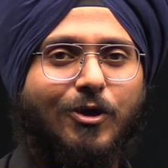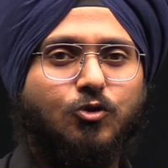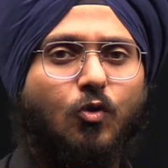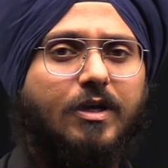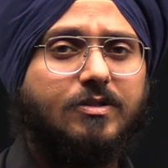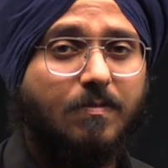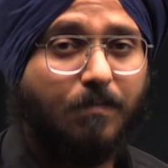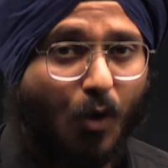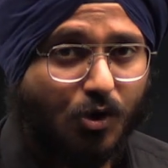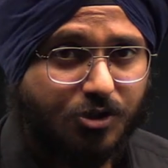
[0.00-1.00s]
So it is
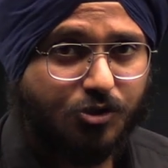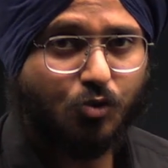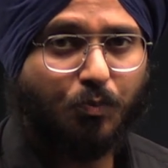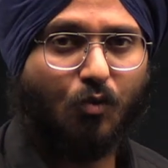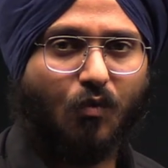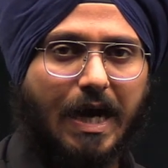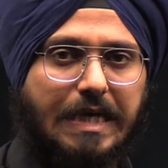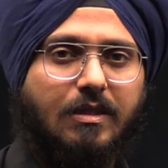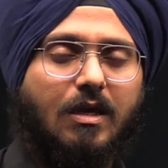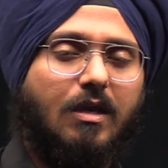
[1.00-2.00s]
important to
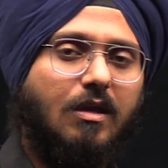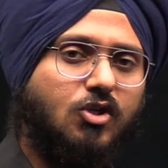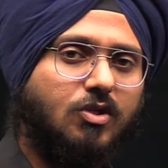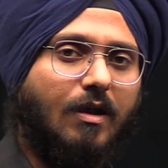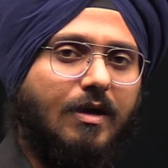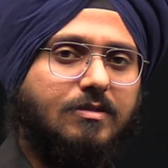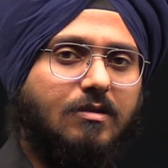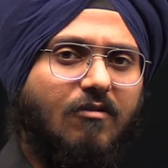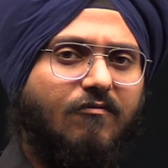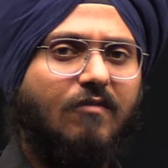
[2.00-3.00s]
provide the
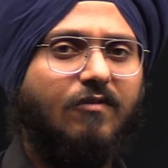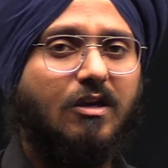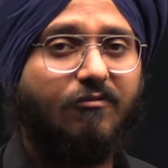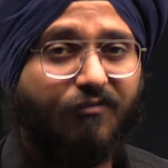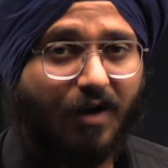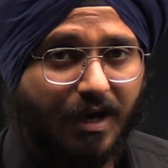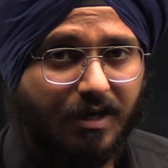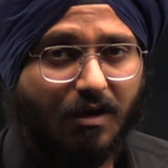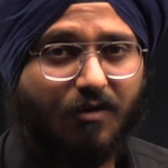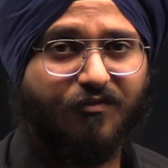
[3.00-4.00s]
initializer when we
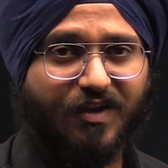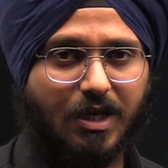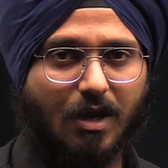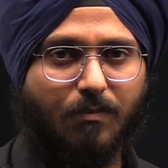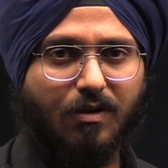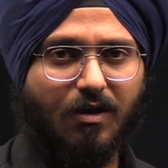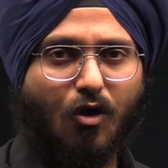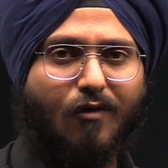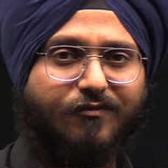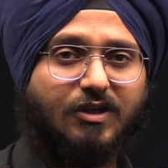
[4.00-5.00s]
define a variable
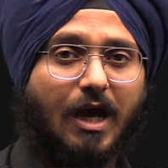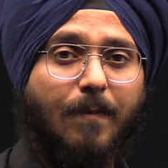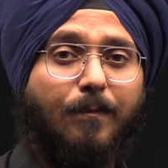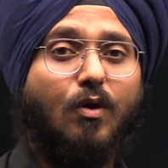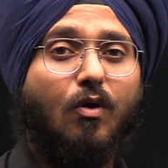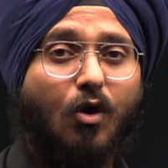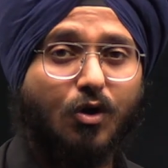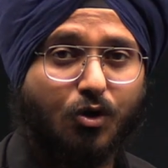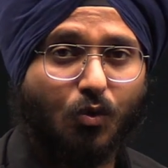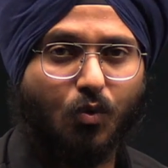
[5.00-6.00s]
of type
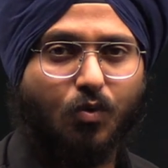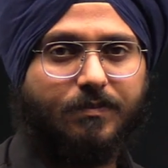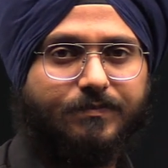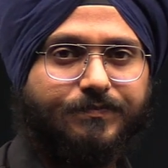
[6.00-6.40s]
auto.